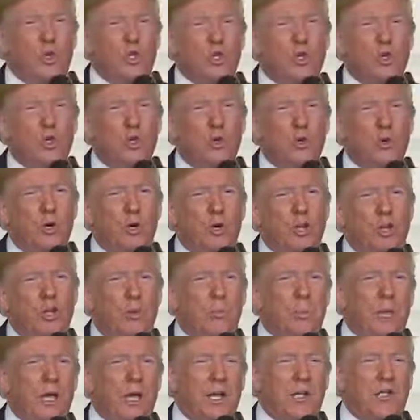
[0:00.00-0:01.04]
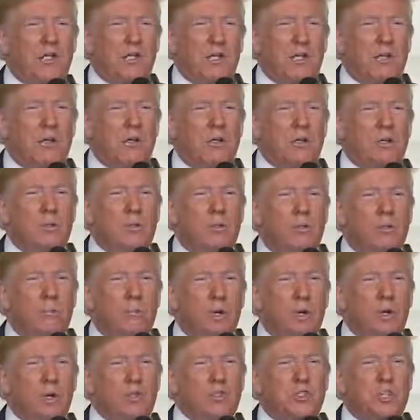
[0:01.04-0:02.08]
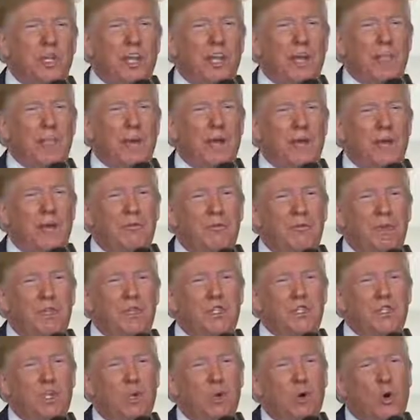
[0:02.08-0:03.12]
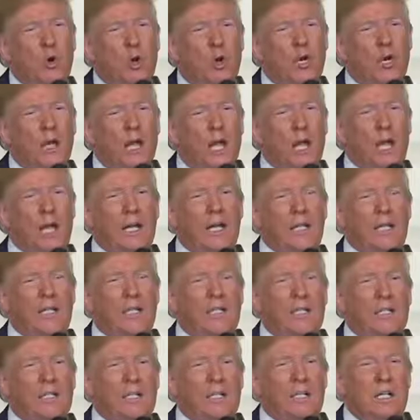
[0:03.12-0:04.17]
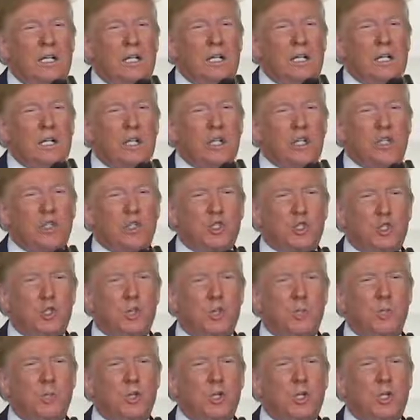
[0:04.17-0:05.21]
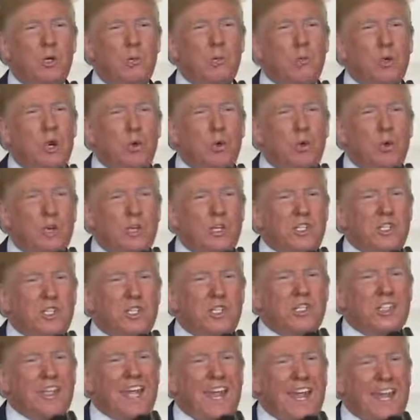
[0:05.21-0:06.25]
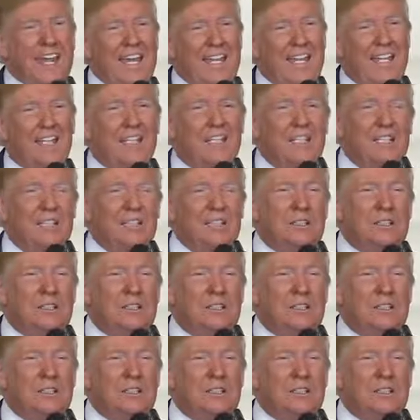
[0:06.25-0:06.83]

The shooter in El Paso posted a manifesto online consumed by racist hate.